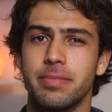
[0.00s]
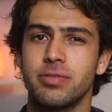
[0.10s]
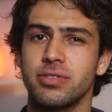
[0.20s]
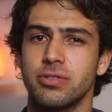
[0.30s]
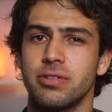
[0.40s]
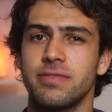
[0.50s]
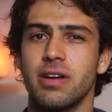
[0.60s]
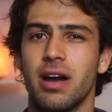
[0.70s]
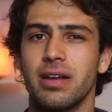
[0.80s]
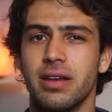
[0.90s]
preserve
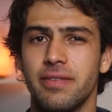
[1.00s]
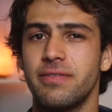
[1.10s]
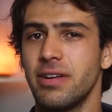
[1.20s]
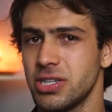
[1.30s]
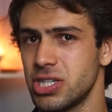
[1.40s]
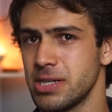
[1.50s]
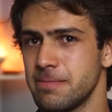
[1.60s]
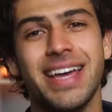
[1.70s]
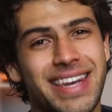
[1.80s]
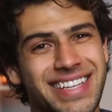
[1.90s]
cognitive function.
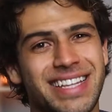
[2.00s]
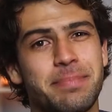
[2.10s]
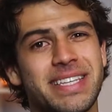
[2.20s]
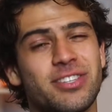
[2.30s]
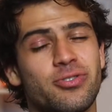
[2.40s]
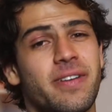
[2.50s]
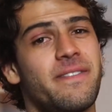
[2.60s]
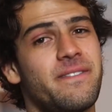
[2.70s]
Next up is certain